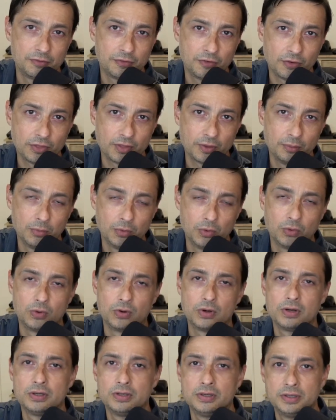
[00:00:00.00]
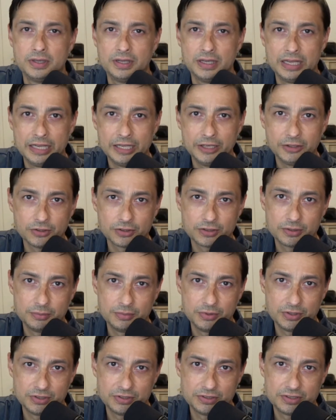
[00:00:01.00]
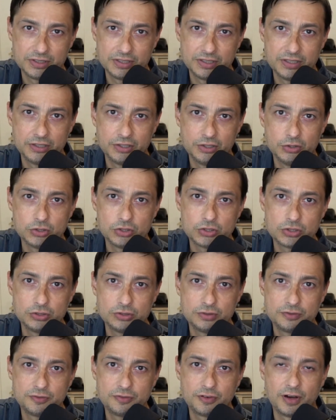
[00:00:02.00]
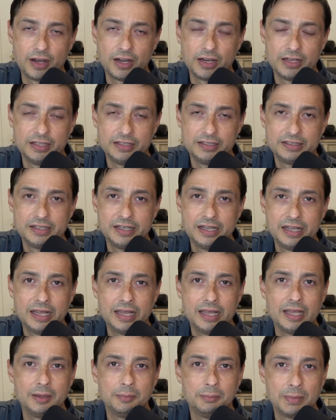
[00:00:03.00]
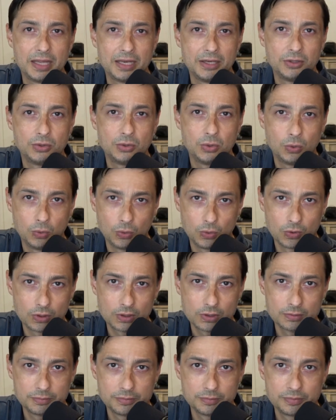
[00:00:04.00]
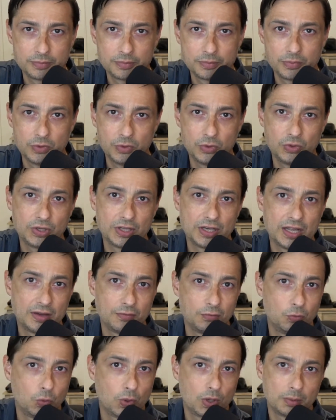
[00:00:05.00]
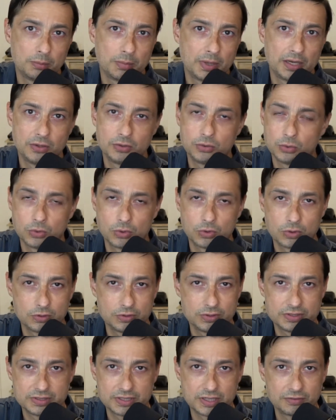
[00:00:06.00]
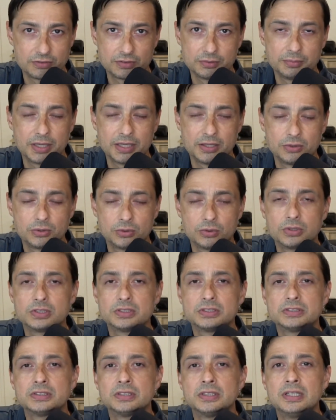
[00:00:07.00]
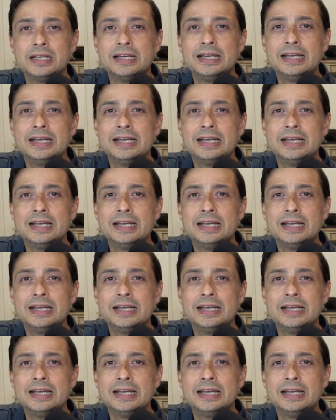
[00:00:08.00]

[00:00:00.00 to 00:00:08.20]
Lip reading: Furthermore, in your community, you should find a mentor. You can have one mentor or several mentors